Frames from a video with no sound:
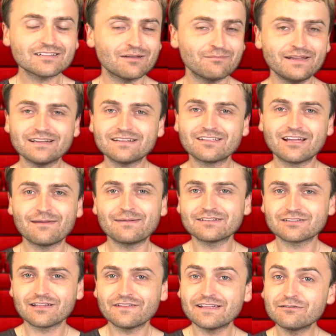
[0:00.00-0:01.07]
comedic timing and
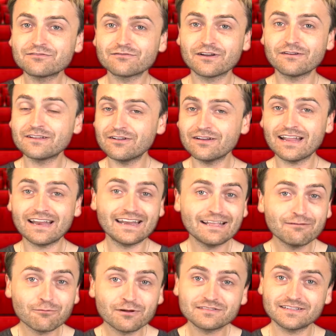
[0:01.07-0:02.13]
stuff. He was very good,
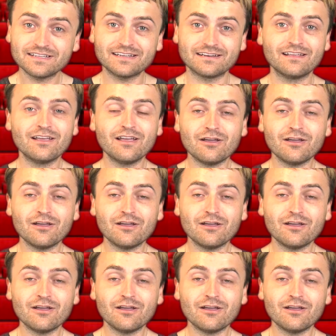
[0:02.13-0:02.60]
and once again,